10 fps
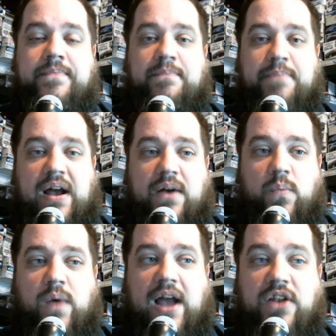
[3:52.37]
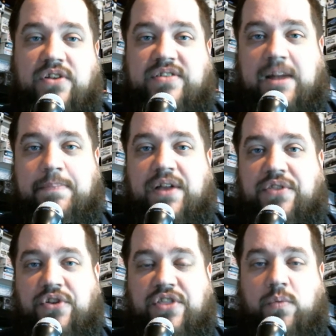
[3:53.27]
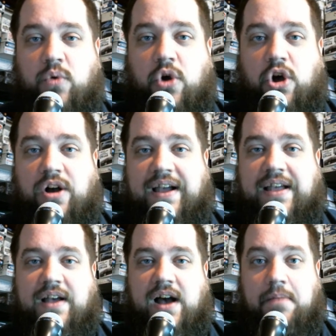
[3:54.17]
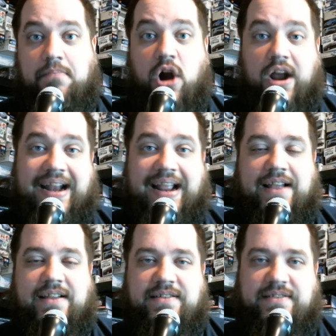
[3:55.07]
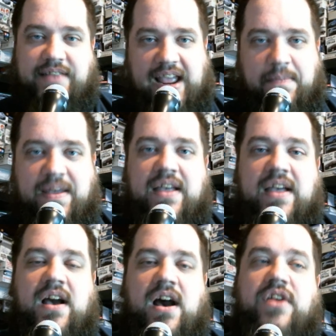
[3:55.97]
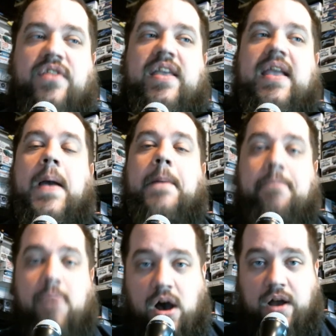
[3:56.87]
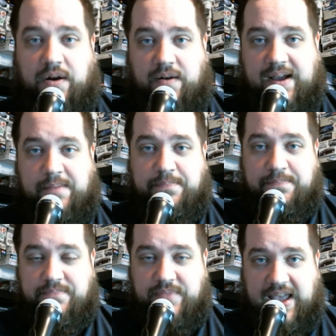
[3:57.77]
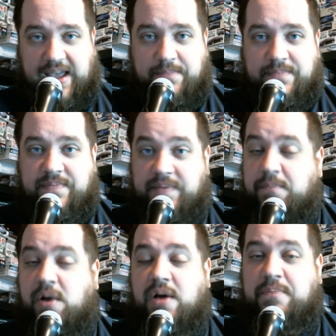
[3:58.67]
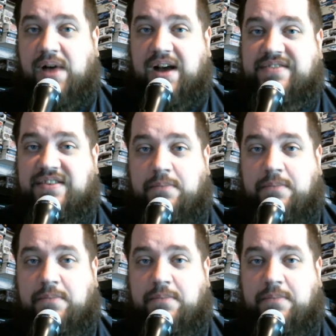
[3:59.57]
but I looked it up under the wrong marketing name, under the monogram name. The box is a